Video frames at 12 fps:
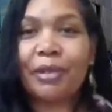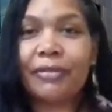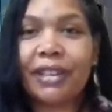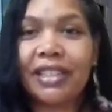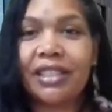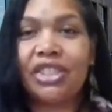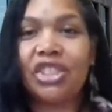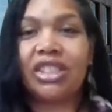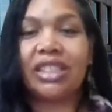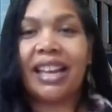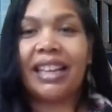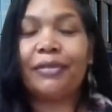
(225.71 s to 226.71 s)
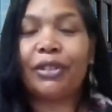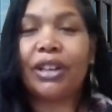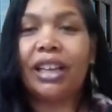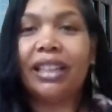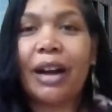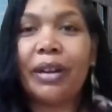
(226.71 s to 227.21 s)
you, Professor Chajani, for
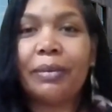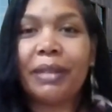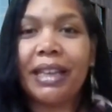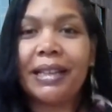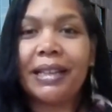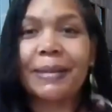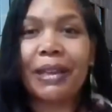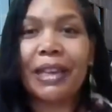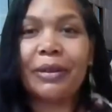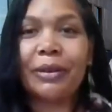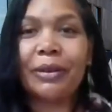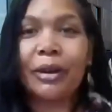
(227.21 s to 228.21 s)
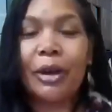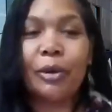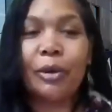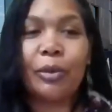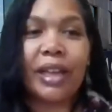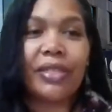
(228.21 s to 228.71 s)
allowing me to speak
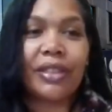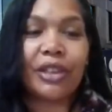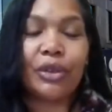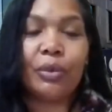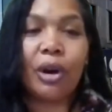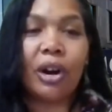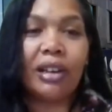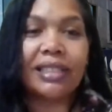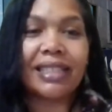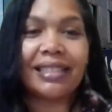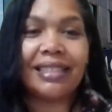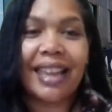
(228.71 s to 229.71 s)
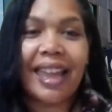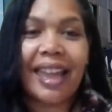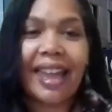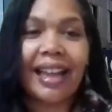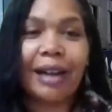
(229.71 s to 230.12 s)
with you all today.